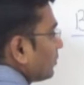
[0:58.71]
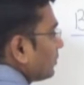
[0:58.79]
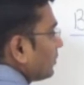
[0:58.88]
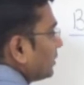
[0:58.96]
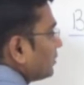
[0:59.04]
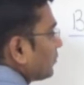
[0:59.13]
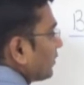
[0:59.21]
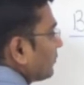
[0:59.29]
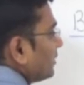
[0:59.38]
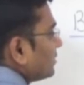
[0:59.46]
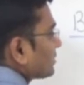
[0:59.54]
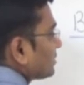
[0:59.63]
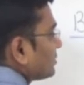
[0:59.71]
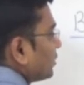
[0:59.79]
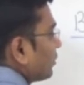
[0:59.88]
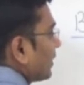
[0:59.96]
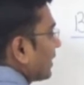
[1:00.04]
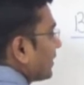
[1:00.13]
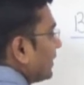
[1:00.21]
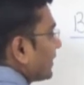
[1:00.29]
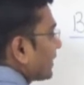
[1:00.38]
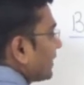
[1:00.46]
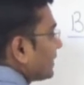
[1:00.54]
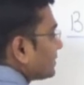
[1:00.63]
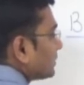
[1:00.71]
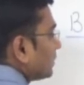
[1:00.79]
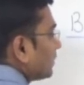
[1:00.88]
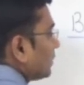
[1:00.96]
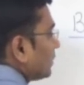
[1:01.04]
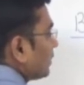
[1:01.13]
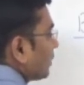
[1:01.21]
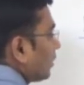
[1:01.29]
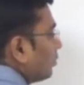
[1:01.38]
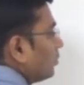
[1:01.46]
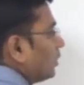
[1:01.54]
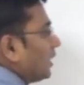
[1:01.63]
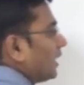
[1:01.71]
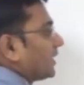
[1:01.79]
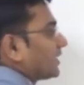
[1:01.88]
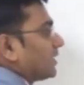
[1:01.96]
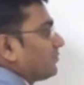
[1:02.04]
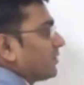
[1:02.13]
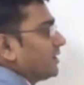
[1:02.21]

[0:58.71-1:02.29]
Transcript: That is what we discussed in our earlier class. Now annual